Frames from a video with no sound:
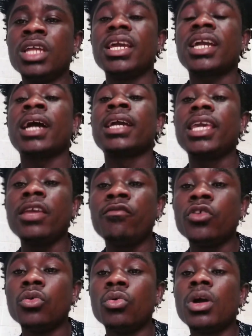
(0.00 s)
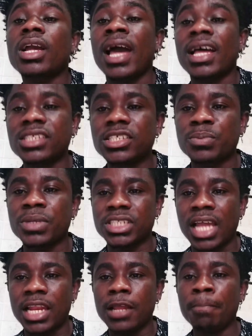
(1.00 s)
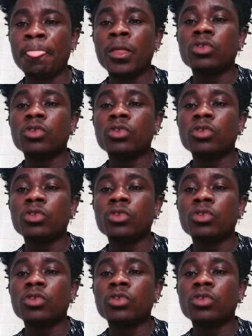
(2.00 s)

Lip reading: They can give you casi speciale.